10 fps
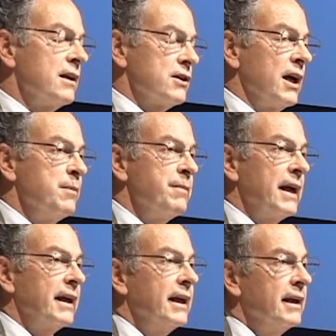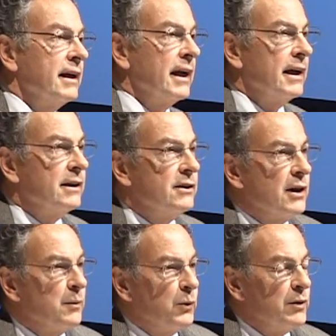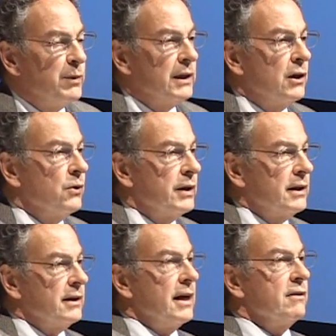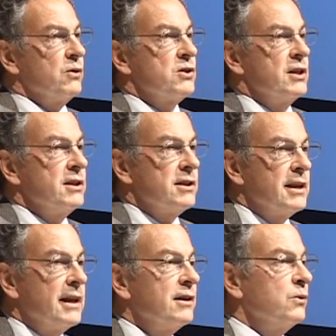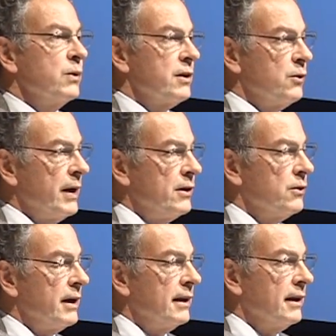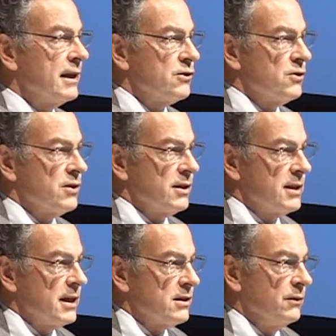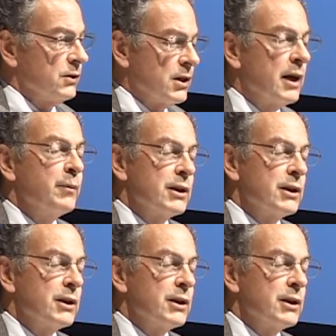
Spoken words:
time banking, and we've been going ever since then with greater and lesser success over time.